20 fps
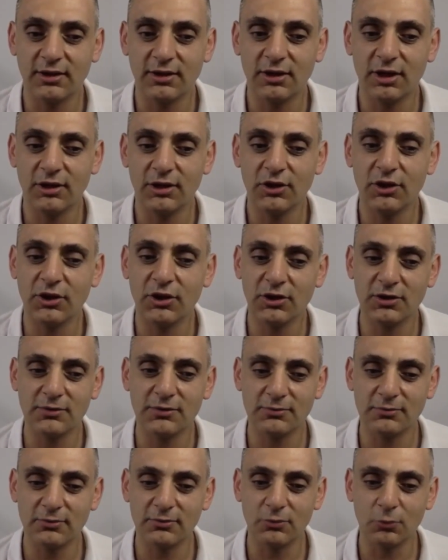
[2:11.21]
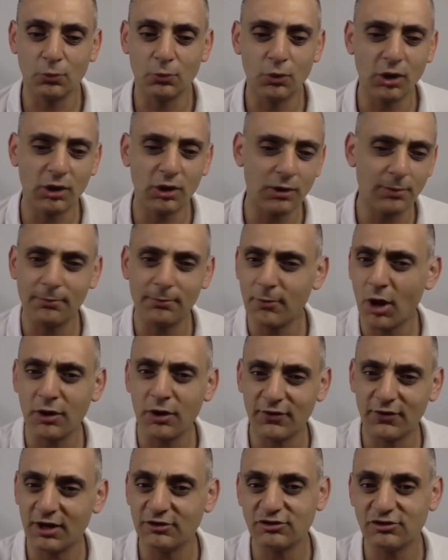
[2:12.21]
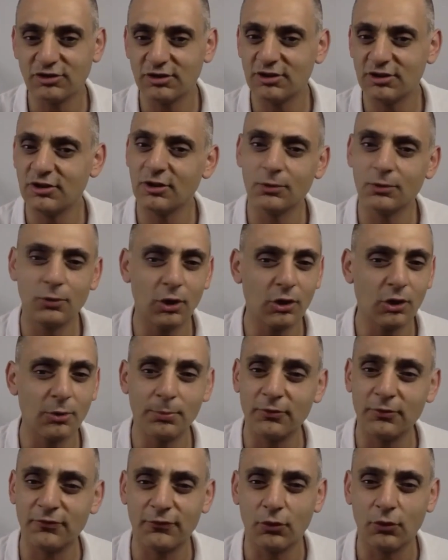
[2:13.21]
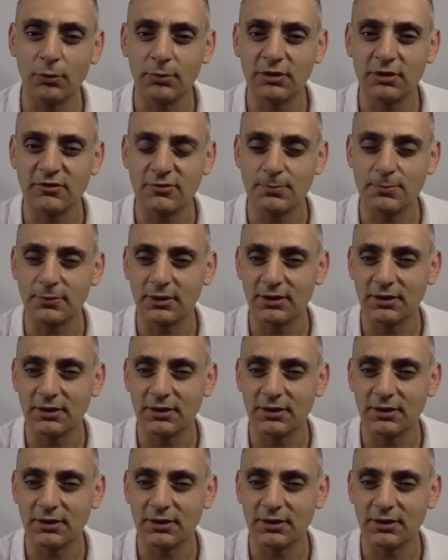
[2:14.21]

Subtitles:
you can work on motivation and you can work on performance,